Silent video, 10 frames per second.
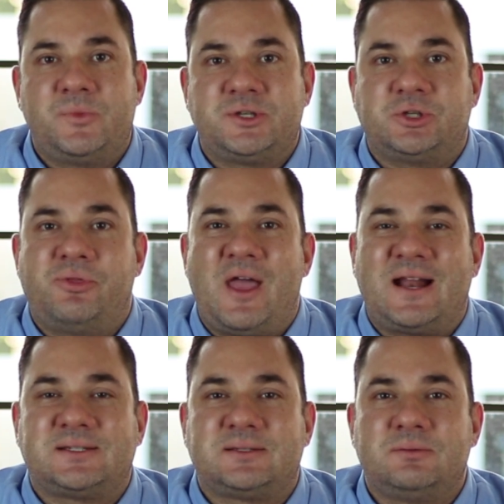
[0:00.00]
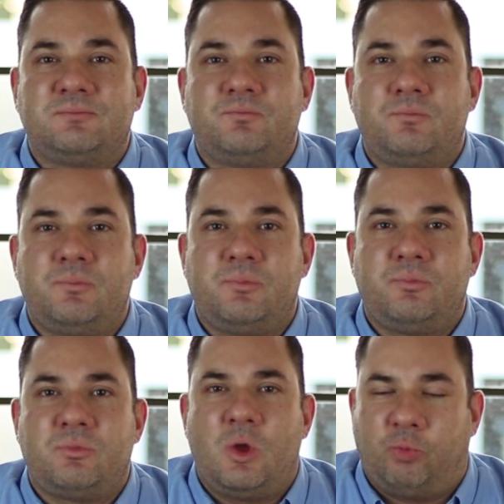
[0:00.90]
So that's
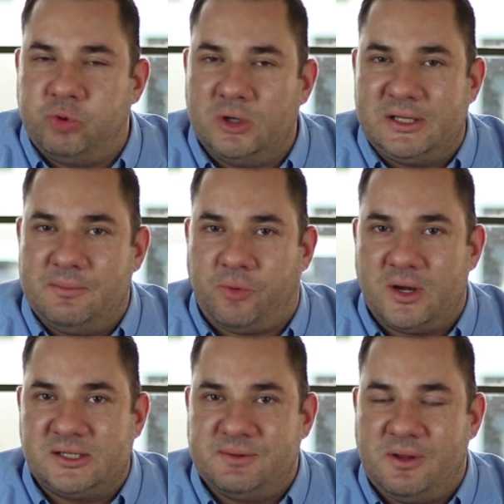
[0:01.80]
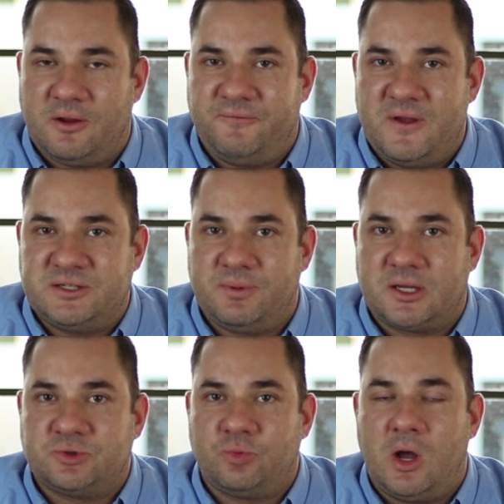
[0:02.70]
really important to be on
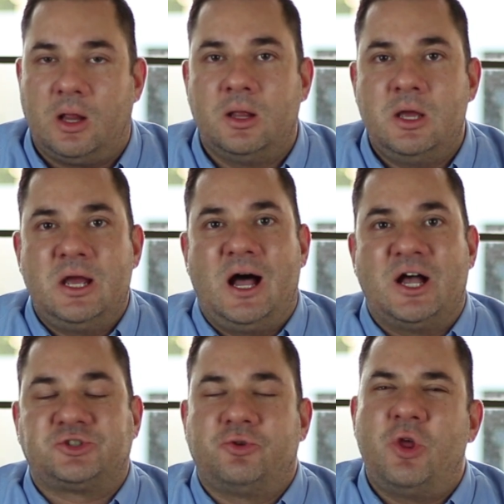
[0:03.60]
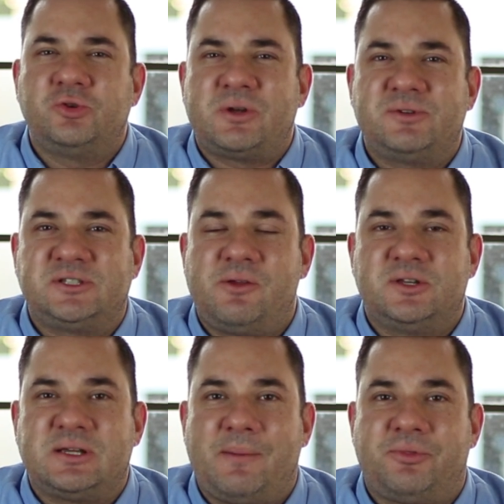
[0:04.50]
Facebook as well. So those I would say are
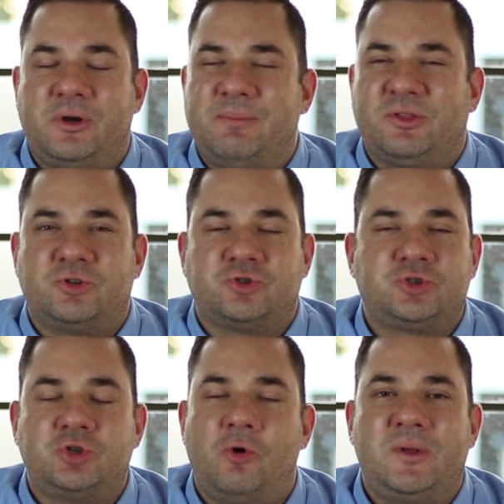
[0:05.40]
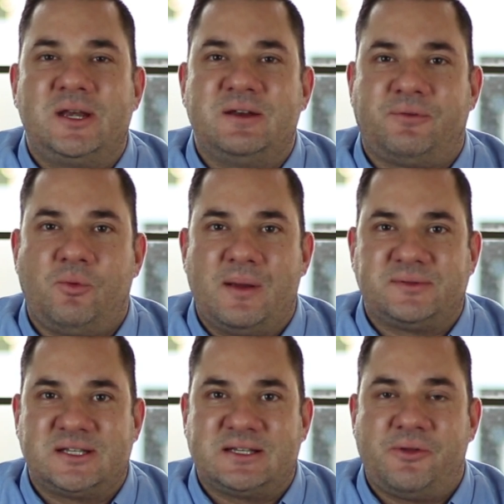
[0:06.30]
the top three, but there's so many different
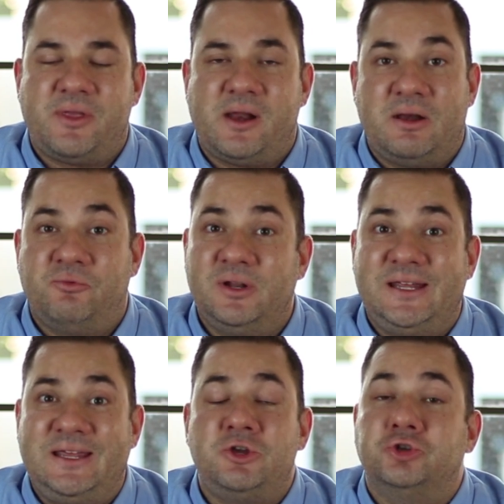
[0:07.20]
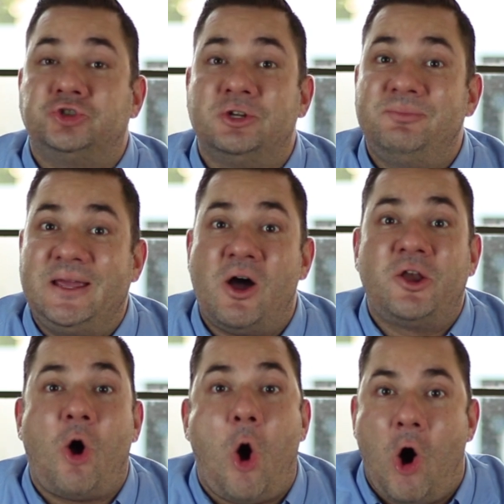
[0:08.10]
websites out there, and really you should be
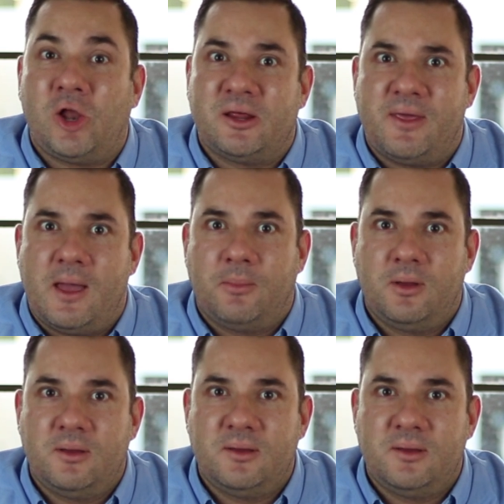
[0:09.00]
on all of them.